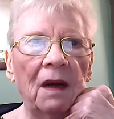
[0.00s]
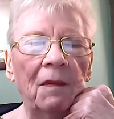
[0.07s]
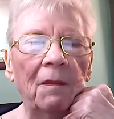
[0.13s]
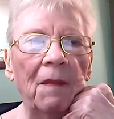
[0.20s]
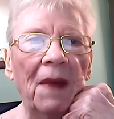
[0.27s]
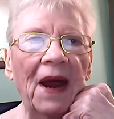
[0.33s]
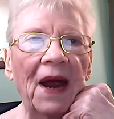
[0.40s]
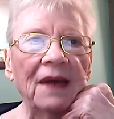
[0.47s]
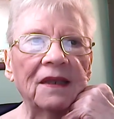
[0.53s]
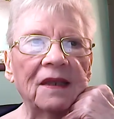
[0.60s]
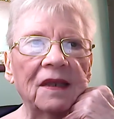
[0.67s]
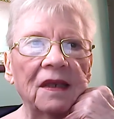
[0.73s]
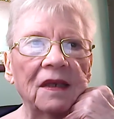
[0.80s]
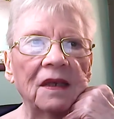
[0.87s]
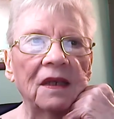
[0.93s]

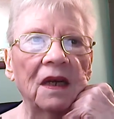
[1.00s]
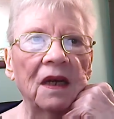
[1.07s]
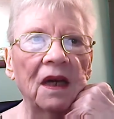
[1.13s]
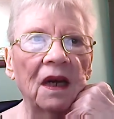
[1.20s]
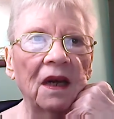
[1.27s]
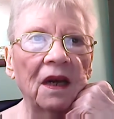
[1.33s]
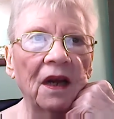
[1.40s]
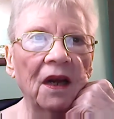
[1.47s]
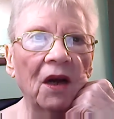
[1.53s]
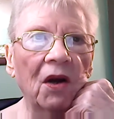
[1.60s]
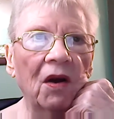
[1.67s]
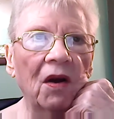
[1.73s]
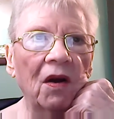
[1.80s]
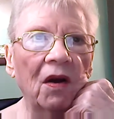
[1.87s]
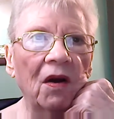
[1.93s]
Mats
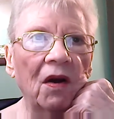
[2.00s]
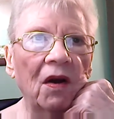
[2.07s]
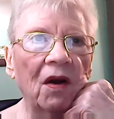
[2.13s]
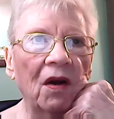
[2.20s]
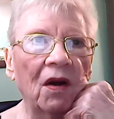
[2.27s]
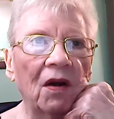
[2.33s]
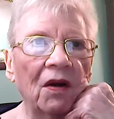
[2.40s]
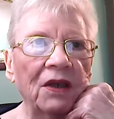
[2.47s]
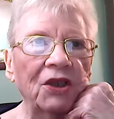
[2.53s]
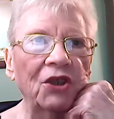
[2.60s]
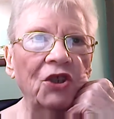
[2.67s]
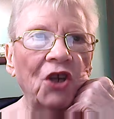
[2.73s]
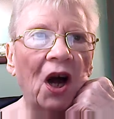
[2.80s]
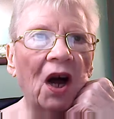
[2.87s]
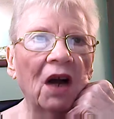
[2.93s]

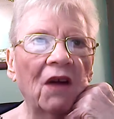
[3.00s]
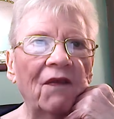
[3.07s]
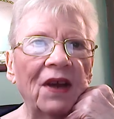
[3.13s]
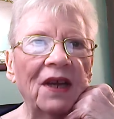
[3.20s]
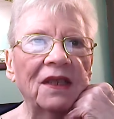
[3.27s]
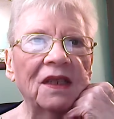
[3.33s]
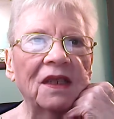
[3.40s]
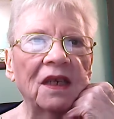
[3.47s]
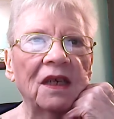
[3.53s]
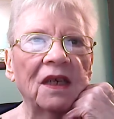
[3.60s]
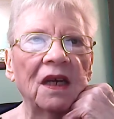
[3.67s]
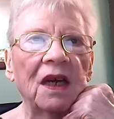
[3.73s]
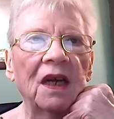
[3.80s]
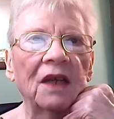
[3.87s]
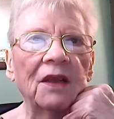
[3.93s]
Ljungqvist,
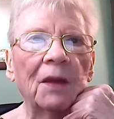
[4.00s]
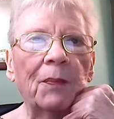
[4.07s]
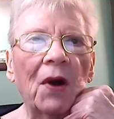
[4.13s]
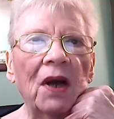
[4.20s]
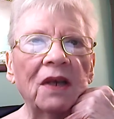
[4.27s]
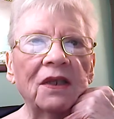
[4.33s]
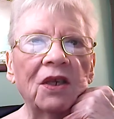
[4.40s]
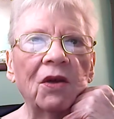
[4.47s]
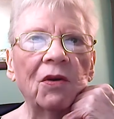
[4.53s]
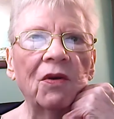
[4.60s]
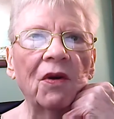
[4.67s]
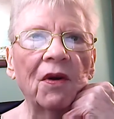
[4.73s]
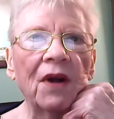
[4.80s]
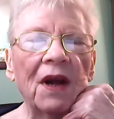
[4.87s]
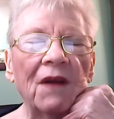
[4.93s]
the
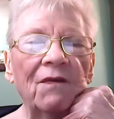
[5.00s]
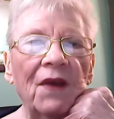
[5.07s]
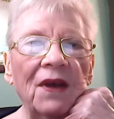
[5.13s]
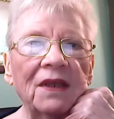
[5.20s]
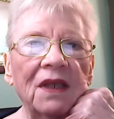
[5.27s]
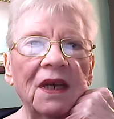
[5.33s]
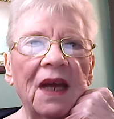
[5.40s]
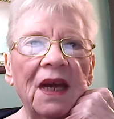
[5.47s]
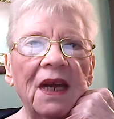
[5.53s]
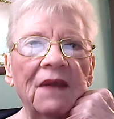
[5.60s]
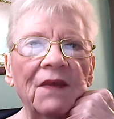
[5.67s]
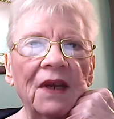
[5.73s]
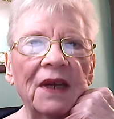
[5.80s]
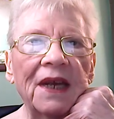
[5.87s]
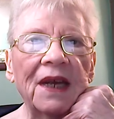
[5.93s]
prosecutor investigating
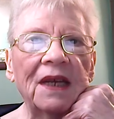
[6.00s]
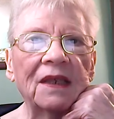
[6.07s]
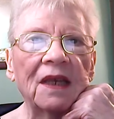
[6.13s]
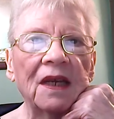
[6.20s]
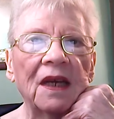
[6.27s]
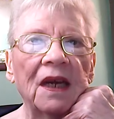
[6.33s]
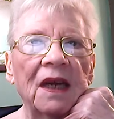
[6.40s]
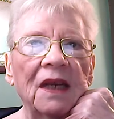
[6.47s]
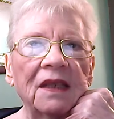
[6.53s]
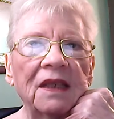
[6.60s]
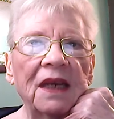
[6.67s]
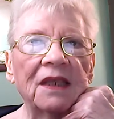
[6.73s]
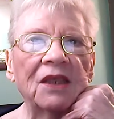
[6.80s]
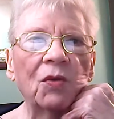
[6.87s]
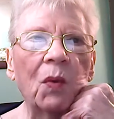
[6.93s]
the leaks,
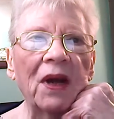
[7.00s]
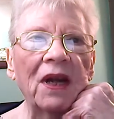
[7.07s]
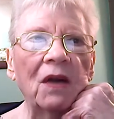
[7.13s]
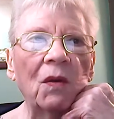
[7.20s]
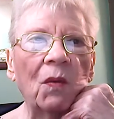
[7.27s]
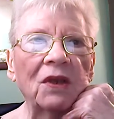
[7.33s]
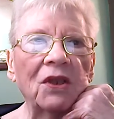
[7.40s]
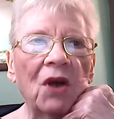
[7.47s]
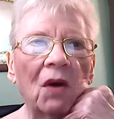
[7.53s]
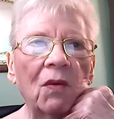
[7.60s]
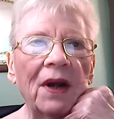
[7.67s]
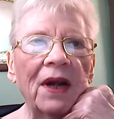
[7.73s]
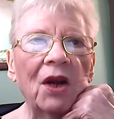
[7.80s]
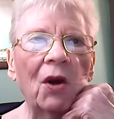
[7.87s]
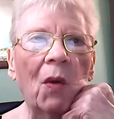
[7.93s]
said Sweden was
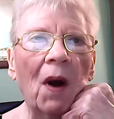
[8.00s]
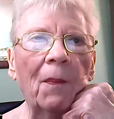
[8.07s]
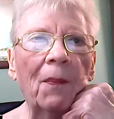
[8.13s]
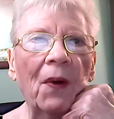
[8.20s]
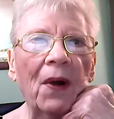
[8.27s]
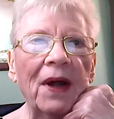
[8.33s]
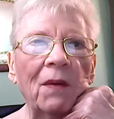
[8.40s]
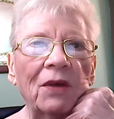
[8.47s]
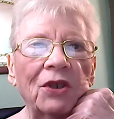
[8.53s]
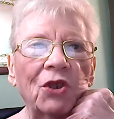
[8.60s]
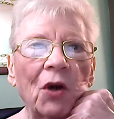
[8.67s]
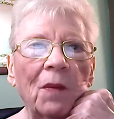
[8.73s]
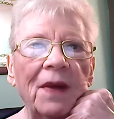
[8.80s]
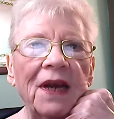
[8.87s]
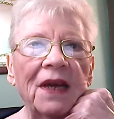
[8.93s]
already cooperating with
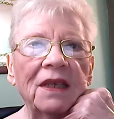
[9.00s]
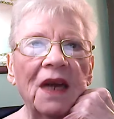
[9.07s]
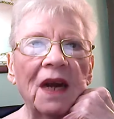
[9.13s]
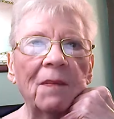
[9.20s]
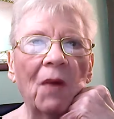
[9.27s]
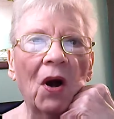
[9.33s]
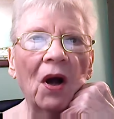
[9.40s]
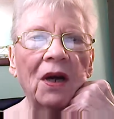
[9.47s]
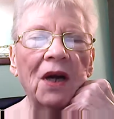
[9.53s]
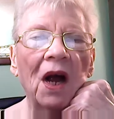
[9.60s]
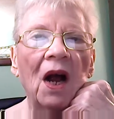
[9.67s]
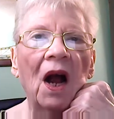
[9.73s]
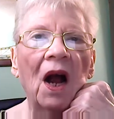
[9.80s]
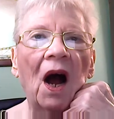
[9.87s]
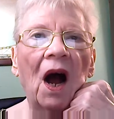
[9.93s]
Germany and Denmark
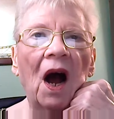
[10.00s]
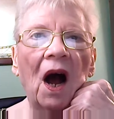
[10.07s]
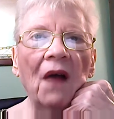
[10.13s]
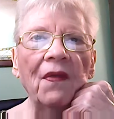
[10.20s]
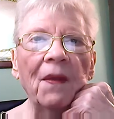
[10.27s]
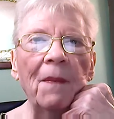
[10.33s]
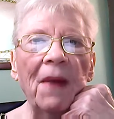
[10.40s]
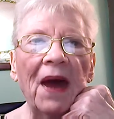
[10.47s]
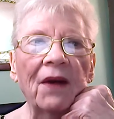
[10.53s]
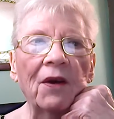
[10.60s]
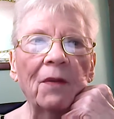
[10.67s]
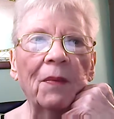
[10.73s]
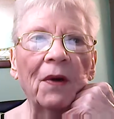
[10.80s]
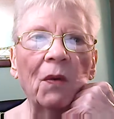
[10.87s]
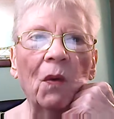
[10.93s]
on the
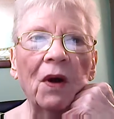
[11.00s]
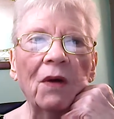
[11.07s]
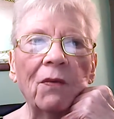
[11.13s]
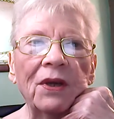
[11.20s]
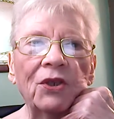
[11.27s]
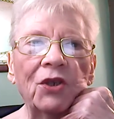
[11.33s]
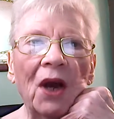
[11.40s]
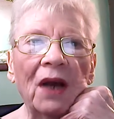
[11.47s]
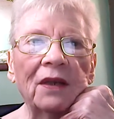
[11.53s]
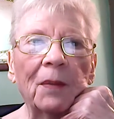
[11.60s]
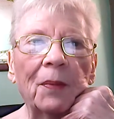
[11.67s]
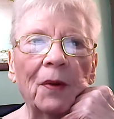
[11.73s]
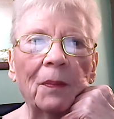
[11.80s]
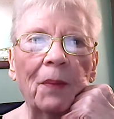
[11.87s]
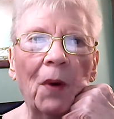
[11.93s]
matter but would reject the
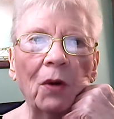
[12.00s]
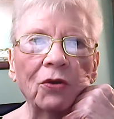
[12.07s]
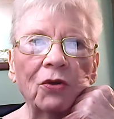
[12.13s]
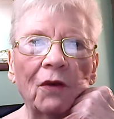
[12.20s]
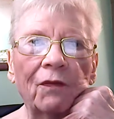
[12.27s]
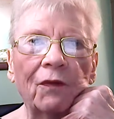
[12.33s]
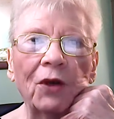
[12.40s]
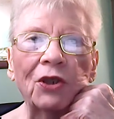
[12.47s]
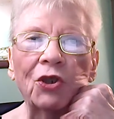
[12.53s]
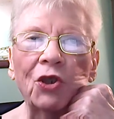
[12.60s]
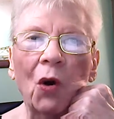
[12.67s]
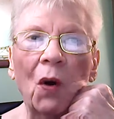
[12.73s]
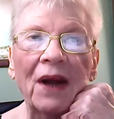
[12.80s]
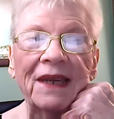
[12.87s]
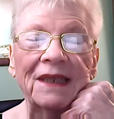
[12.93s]
proposal for a
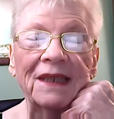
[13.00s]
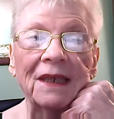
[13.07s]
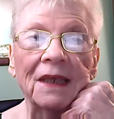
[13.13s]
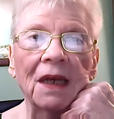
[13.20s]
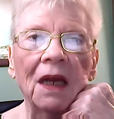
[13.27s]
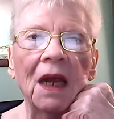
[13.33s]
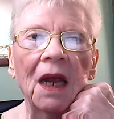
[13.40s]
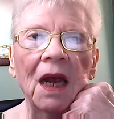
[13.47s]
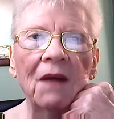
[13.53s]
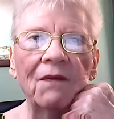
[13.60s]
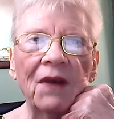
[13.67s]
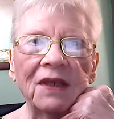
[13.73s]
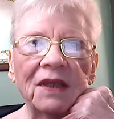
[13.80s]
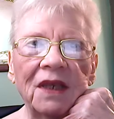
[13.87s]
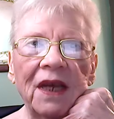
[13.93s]
joint
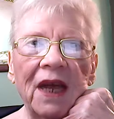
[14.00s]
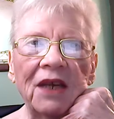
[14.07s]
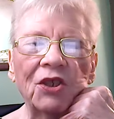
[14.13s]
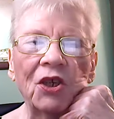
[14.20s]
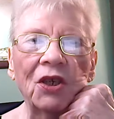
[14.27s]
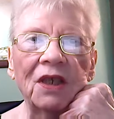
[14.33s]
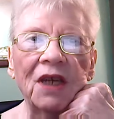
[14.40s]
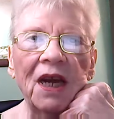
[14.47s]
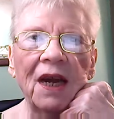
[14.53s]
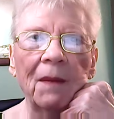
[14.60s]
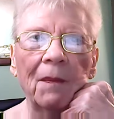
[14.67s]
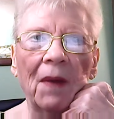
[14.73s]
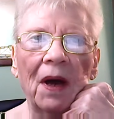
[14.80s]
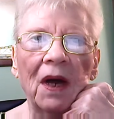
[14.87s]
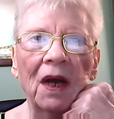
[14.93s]
investigation
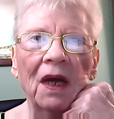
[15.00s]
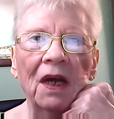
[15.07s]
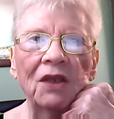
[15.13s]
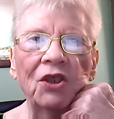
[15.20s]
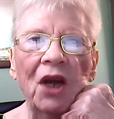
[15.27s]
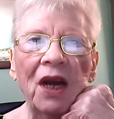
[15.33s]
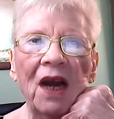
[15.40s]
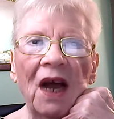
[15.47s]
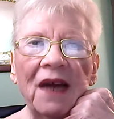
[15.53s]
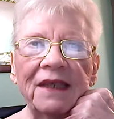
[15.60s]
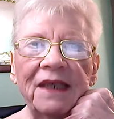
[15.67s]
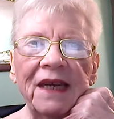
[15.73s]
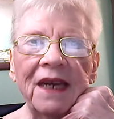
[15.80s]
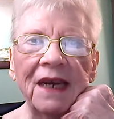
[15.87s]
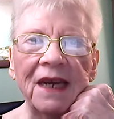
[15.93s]
team,
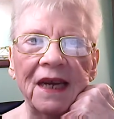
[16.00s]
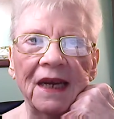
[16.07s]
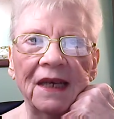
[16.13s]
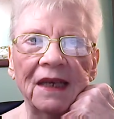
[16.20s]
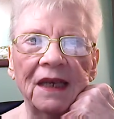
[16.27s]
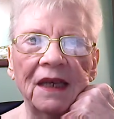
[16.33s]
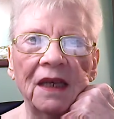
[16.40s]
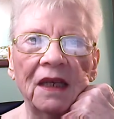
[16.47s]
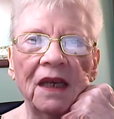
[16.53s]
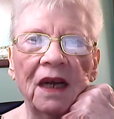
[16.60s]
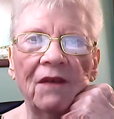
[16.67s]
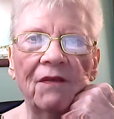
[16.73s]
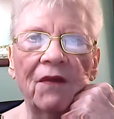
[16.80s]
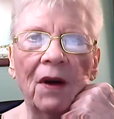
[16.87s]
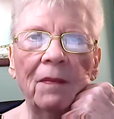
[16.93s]
JIT,
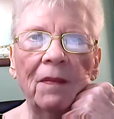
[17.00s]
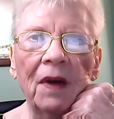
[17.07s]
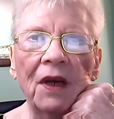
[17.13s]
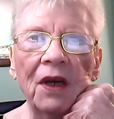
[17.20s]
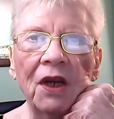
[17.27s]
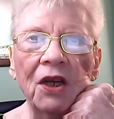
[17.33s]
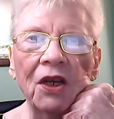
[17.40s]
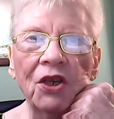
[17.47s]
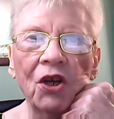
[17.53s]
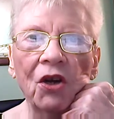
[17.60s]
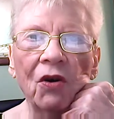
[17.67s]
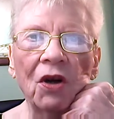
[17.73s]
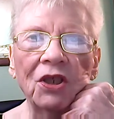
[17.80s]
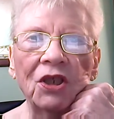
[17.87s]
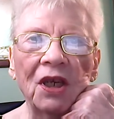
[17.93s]
from
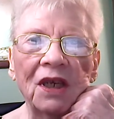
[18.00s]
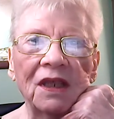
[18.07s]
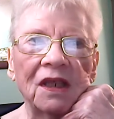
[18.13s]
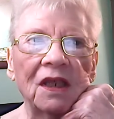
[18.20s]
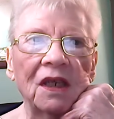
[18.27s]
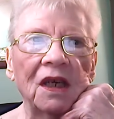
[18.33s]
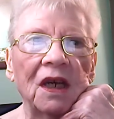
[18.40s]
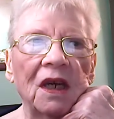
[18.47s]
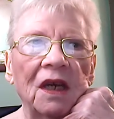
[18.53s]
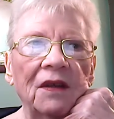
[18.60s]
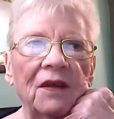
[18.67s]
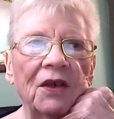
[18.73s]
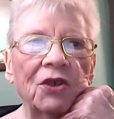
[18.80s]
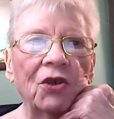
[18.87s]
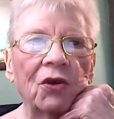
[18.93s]
Eurojust,
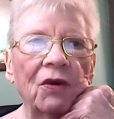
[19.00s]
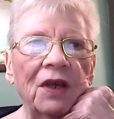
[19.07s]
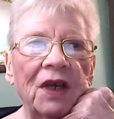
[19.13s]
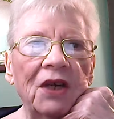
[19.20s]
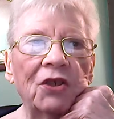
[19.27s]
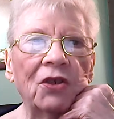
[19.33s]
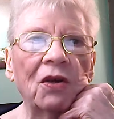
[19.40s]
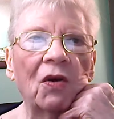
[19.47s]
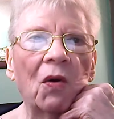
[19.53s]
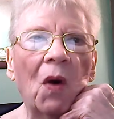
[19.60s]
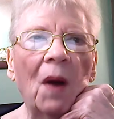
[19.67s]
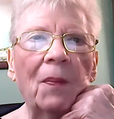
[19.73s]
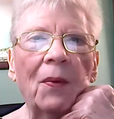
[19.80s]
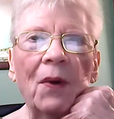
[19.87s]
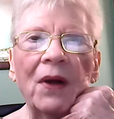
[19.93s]
the Judicial
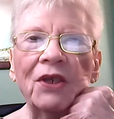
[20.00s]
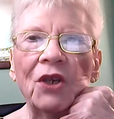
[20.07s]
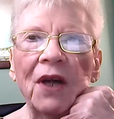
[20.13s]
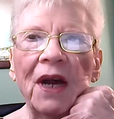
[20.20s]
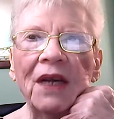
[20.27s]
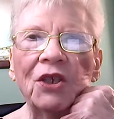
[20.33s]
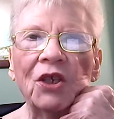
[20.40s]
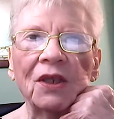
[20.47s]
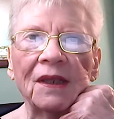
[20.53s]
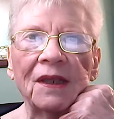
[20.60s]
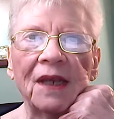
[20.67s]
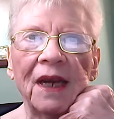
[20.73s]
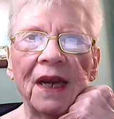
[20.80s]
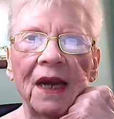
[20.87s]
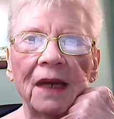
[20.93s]
Cooperation
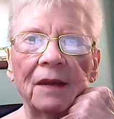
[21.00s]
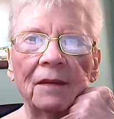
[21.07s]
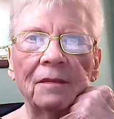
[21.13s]
Agency.